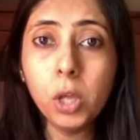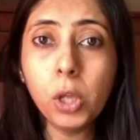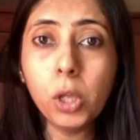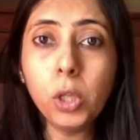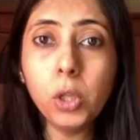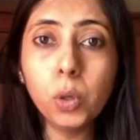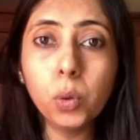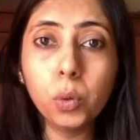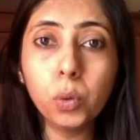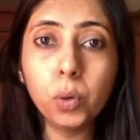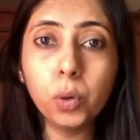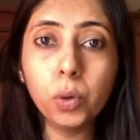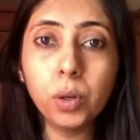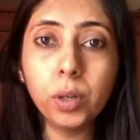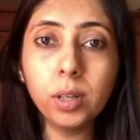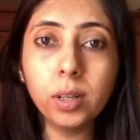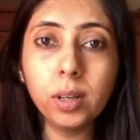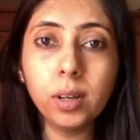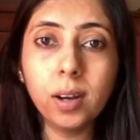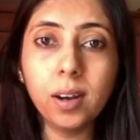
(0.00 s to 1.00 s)
you
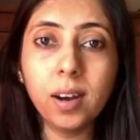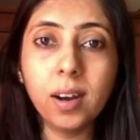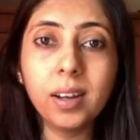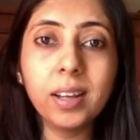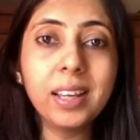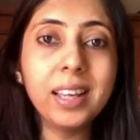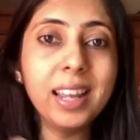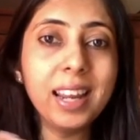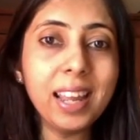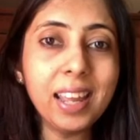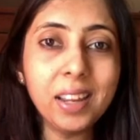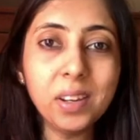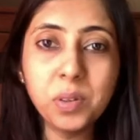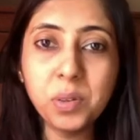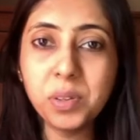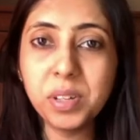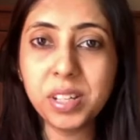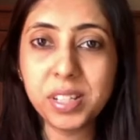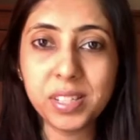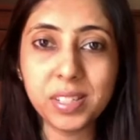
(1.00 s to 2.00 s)
could agree
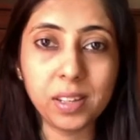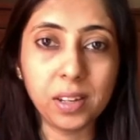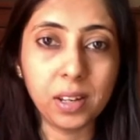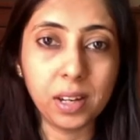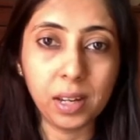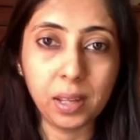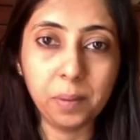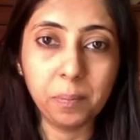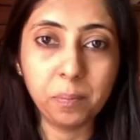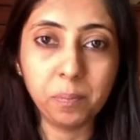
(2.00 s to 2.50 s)
to disagree?